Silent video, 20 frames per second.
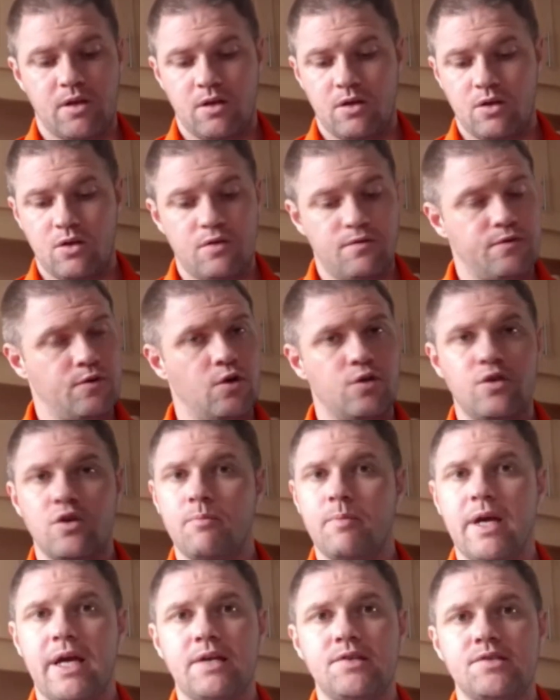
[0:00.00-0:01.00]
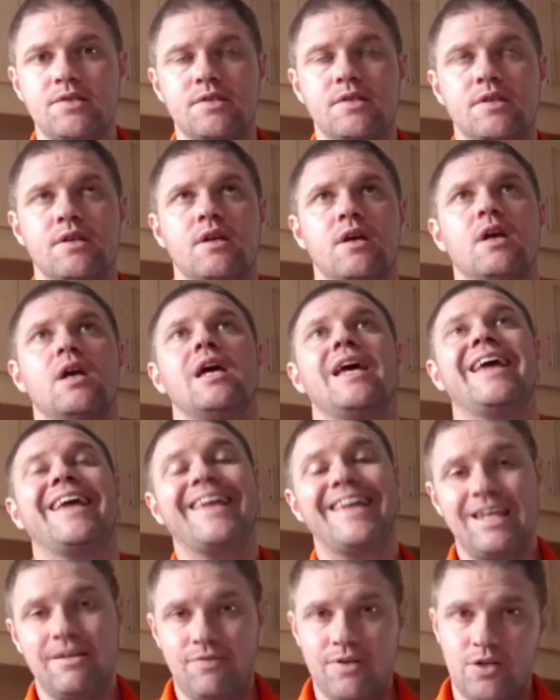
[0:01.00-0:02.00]
you've done your best,
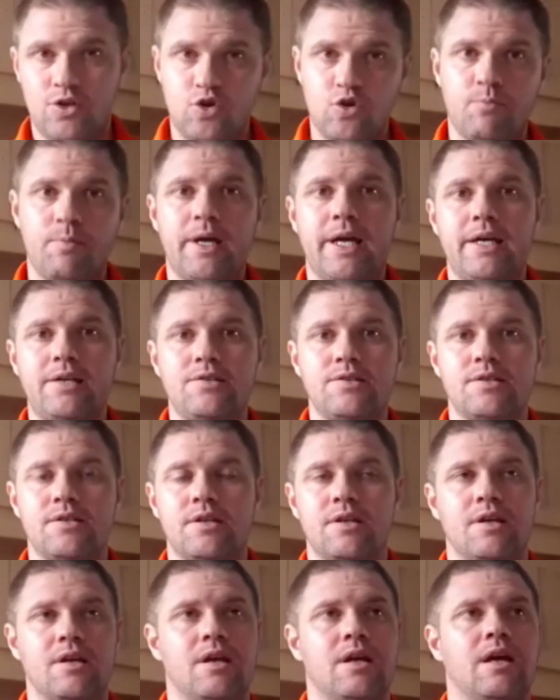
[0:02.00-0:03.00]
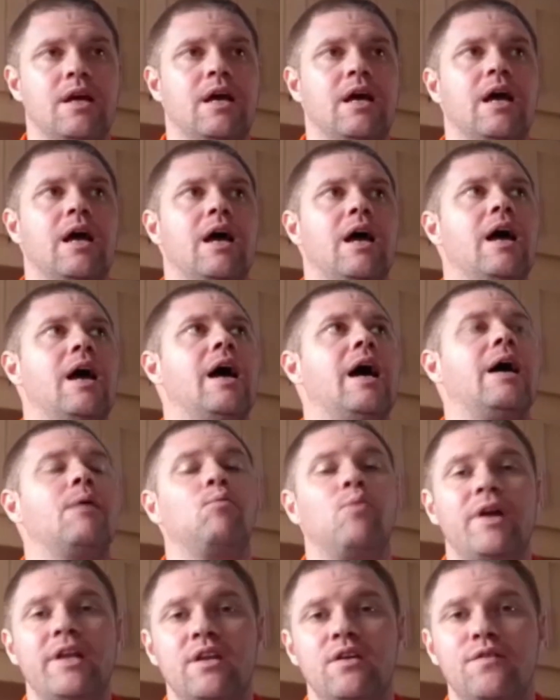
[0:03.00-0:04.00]
give it your best, and
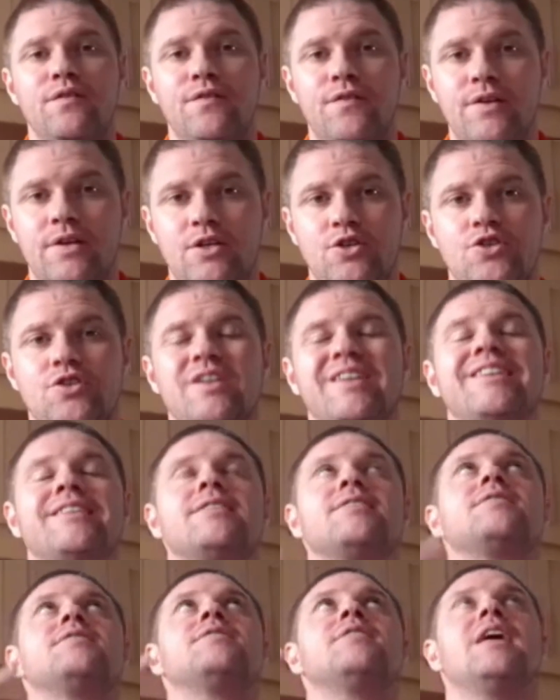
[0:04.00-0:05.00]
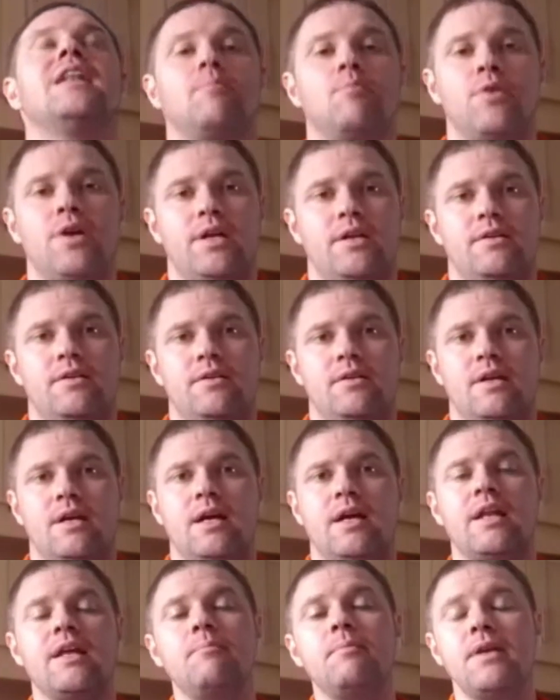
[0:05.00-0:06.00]
when you've finished, celebrate.
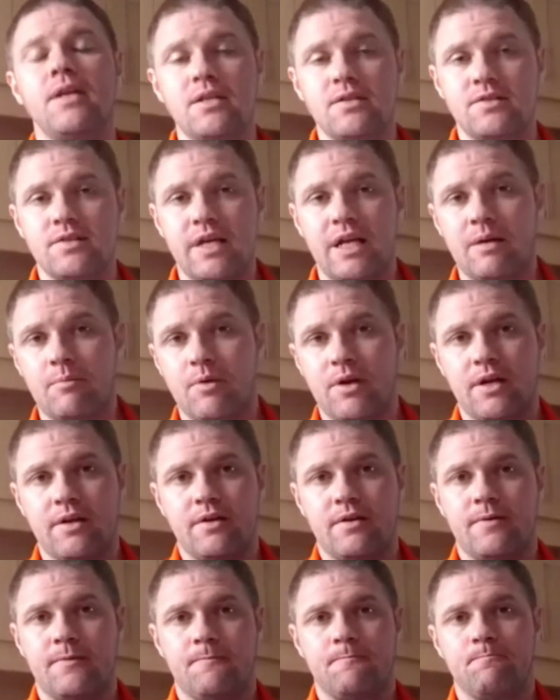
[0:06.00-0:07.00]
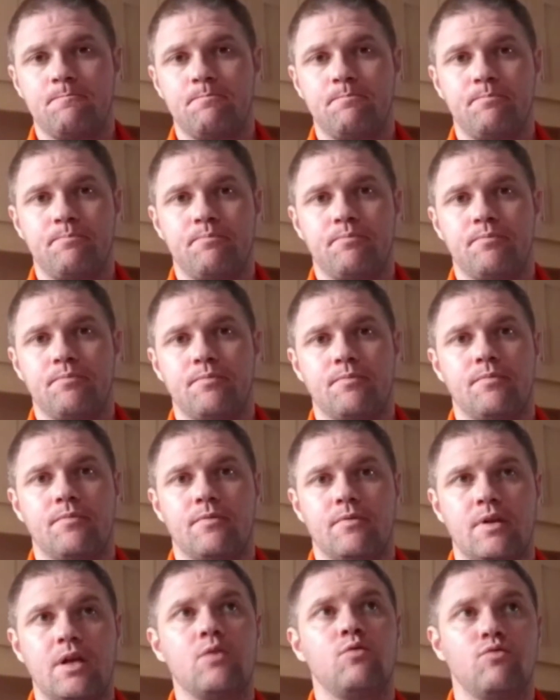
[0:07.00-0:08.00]
And I mean celebrate.
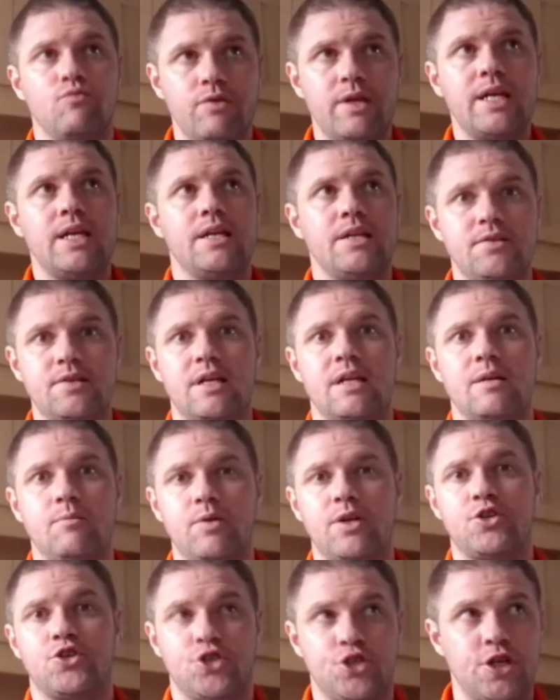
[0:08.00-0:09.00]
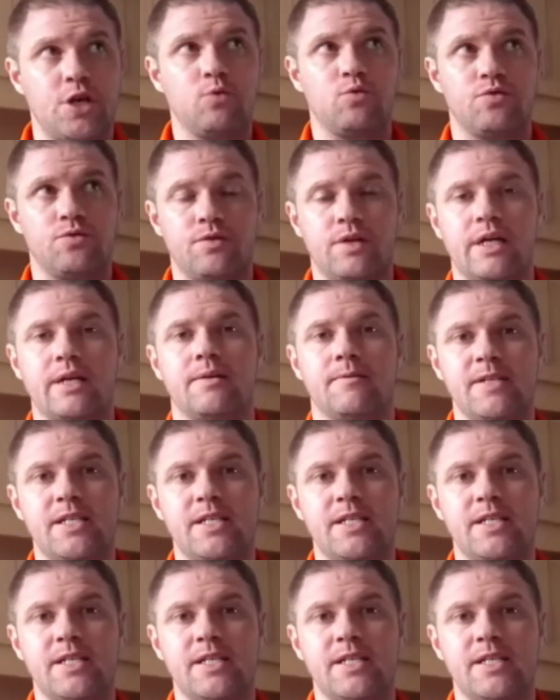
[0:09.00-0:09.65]
Like really celebrate, shout, like,